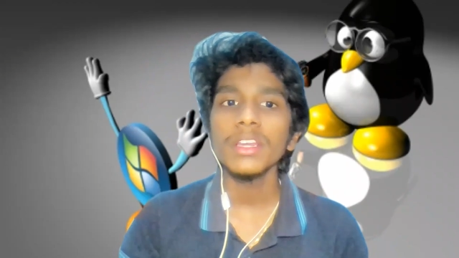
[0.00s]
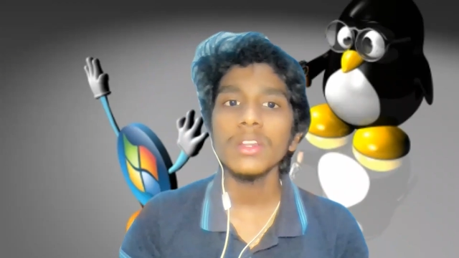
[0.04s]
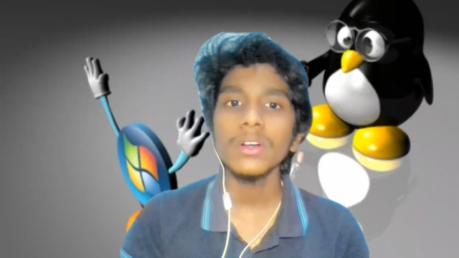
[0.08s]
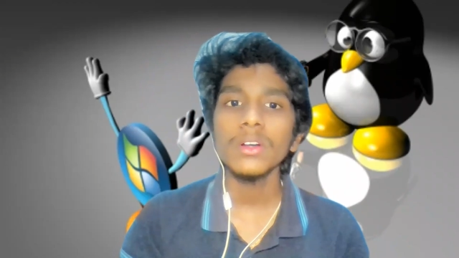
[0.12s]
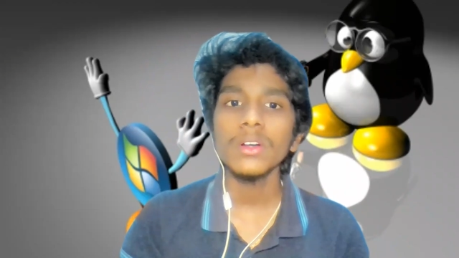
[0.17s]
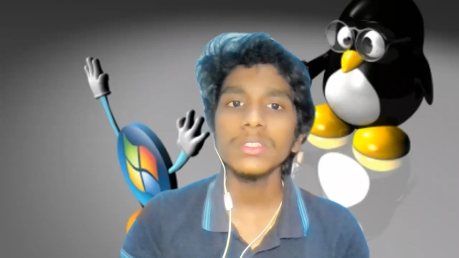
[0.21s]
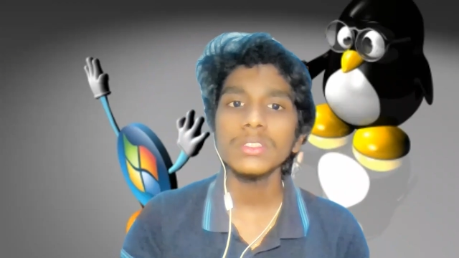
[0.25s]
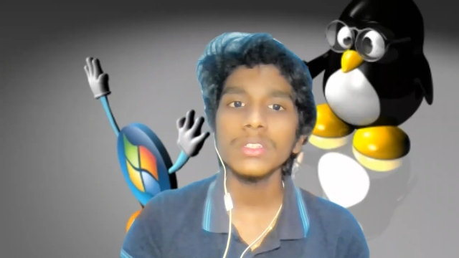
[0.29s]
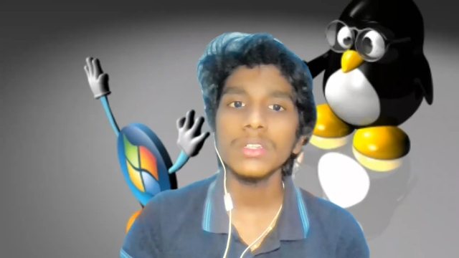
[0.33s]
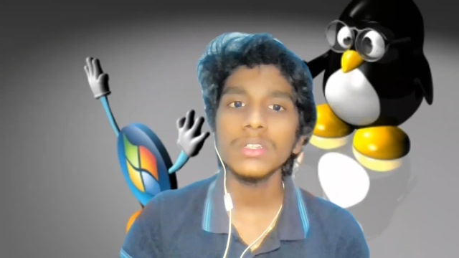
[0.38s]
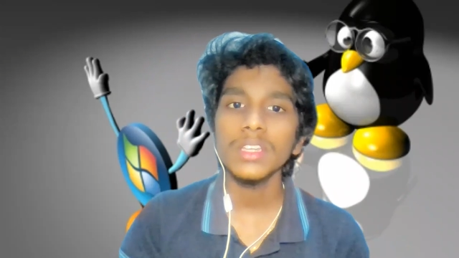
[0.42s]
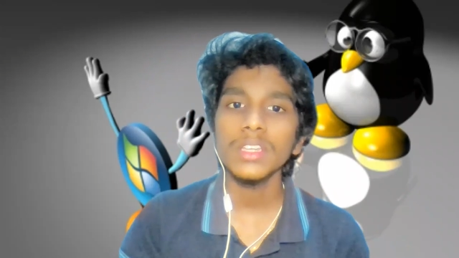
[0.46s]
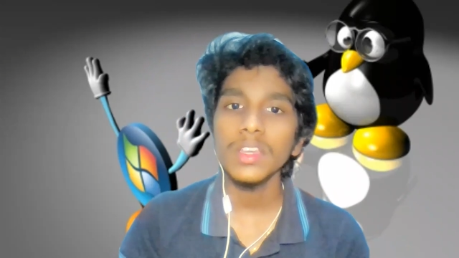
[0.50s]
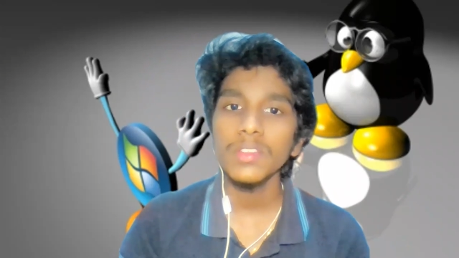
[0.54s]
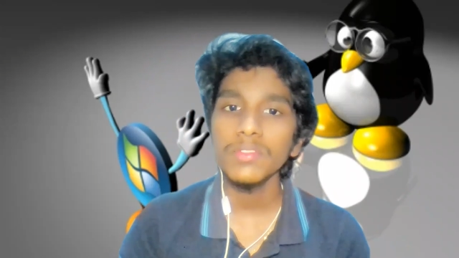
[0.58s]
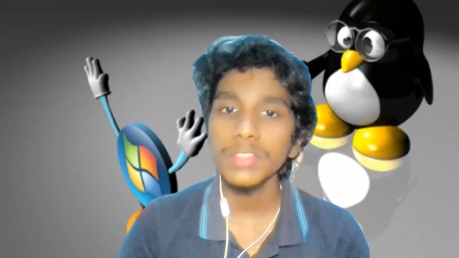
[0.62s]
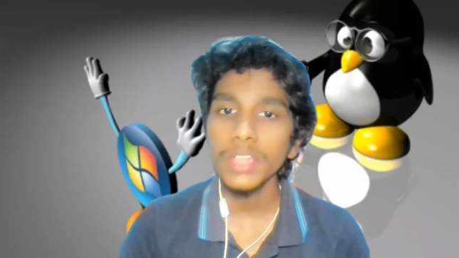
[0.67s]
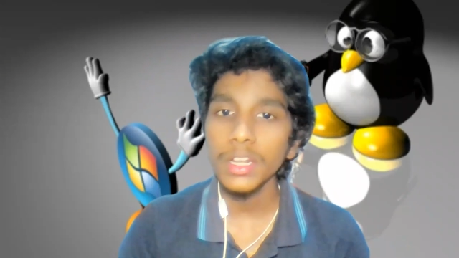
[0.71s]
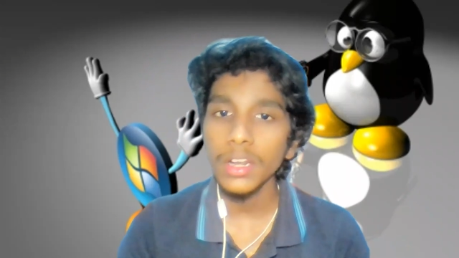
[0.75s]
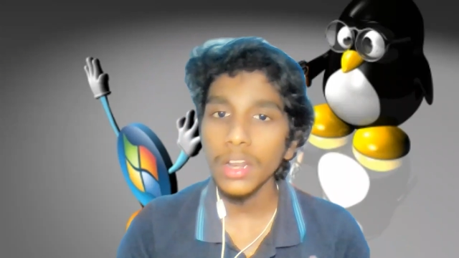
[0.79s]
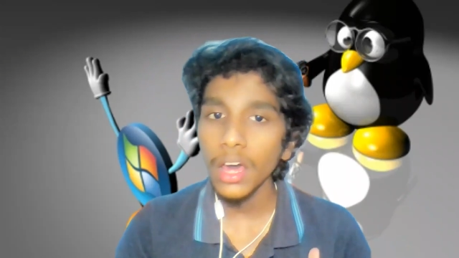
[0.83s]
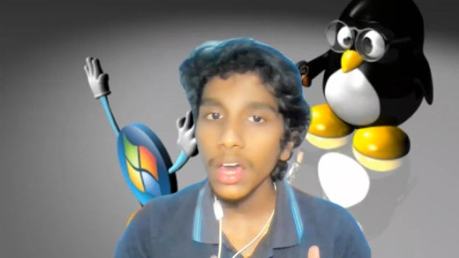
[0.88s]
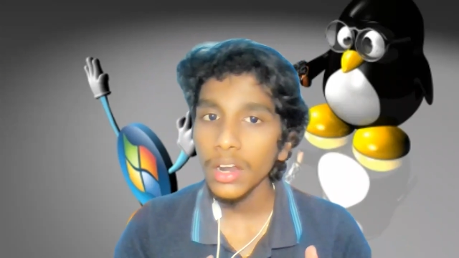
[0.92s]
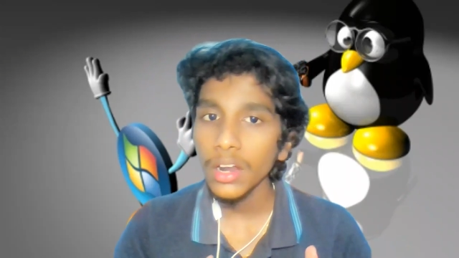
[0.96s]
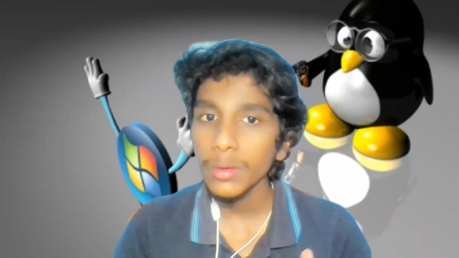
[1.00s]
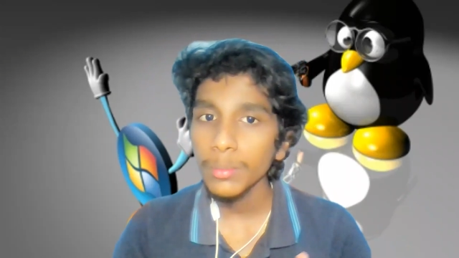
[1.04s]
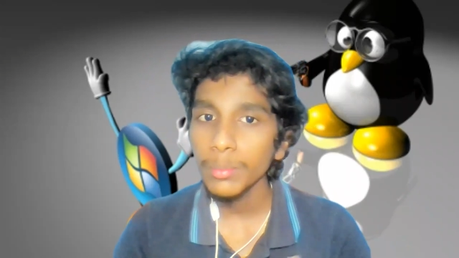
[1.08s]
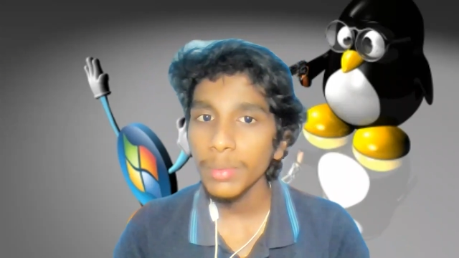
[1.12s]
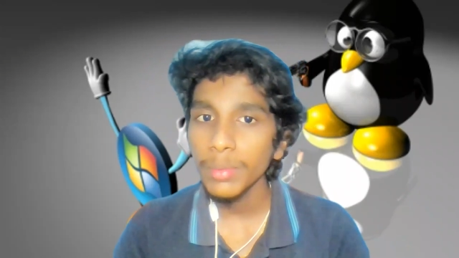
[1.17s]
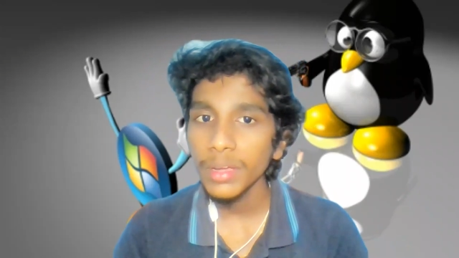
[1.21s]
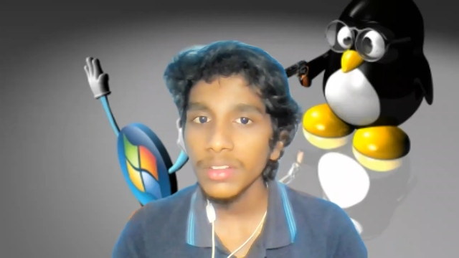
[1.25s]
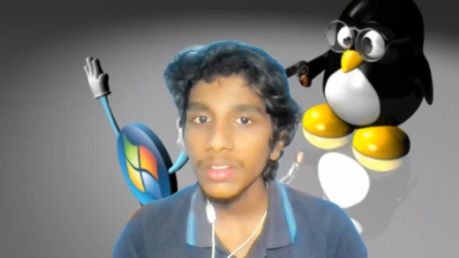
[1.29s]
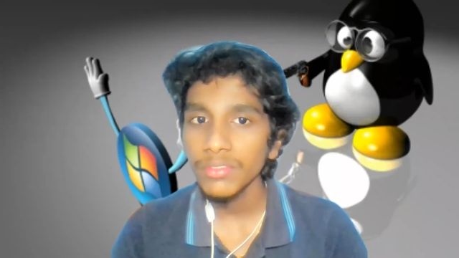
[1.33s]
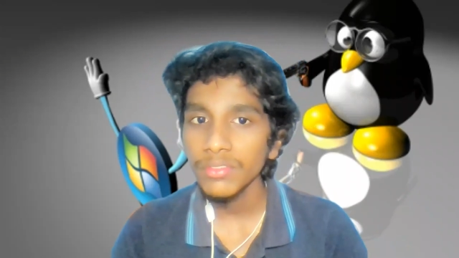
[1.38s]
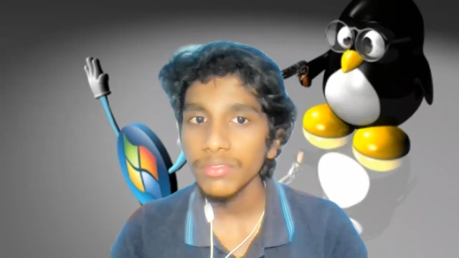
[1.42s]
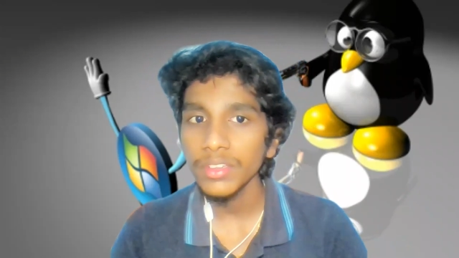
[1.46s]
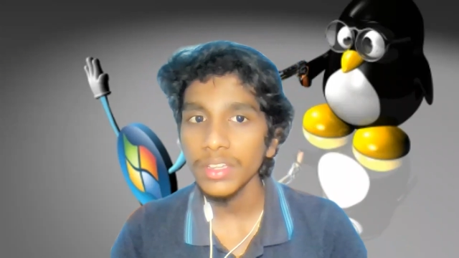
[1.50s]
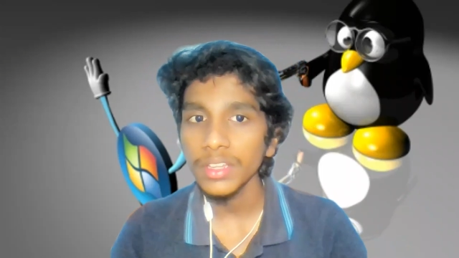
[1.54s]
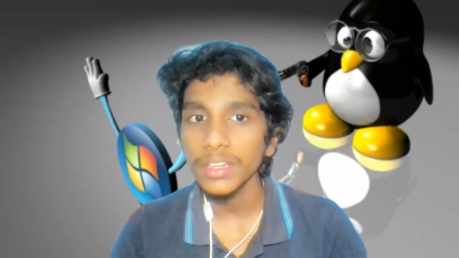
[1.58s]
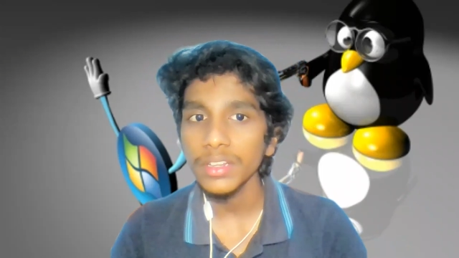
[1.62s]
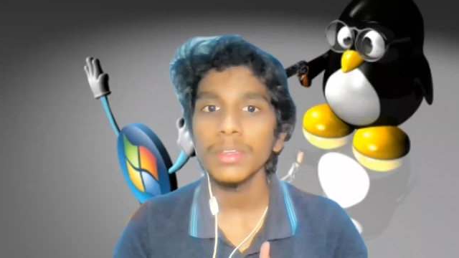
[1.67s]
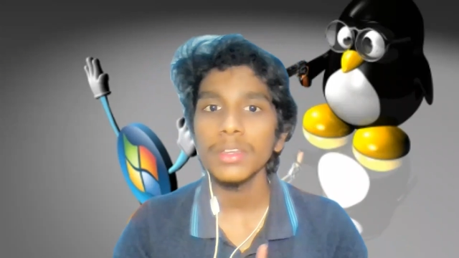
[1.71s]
it also gives a lot of benefit